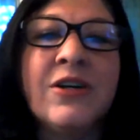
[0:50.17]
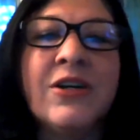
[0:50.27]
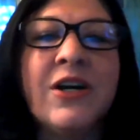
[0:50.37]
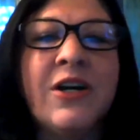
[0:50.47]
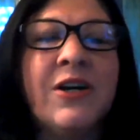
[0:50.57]
or
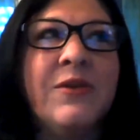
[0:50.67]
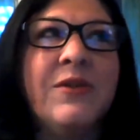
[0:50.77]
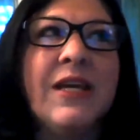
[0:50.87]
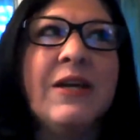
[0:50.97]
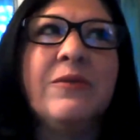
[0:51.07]
oh,
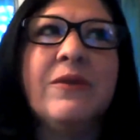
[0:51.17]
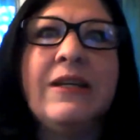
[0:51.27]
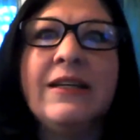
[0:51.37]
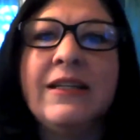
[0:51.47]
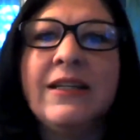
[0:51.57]
they
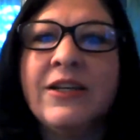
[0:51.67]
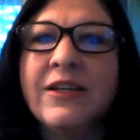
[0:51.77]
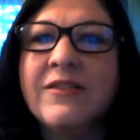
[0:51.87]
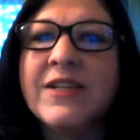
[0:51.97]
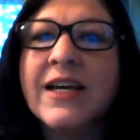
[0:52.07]
really could
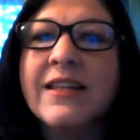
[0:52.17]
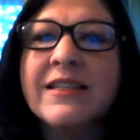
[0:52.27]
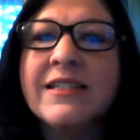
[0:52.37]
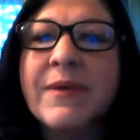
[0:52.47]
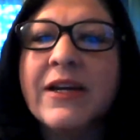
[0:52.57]
have done
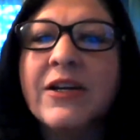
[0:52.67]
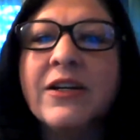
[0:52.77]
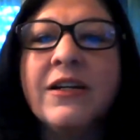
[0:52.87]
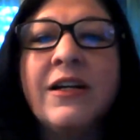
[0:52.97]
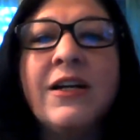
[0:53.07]
this better?